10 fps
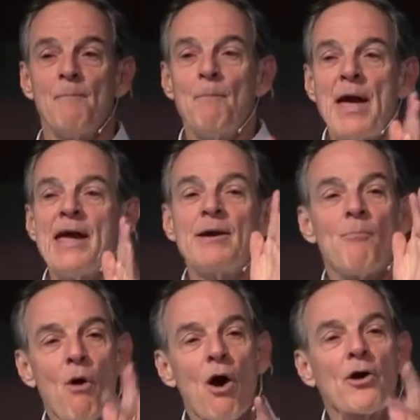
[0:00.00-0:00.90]

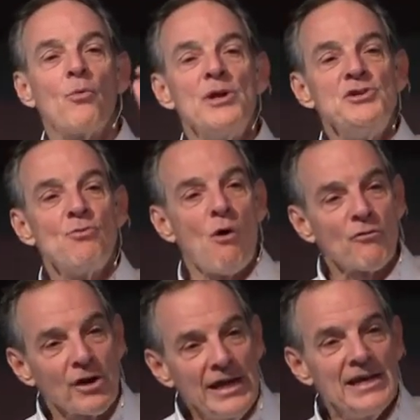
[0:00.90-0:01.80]
Make Mark win you
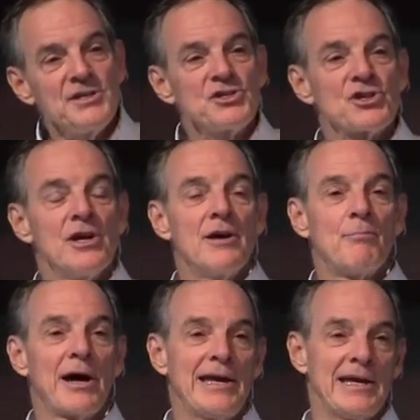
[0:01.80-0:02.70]
over inch
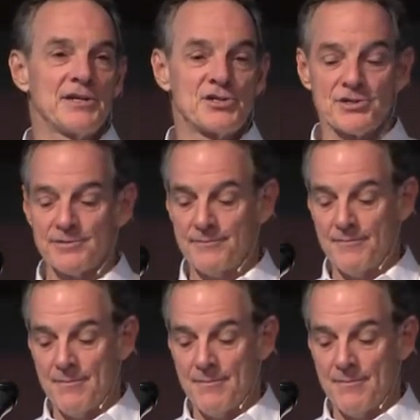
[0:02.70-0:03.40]
by inch.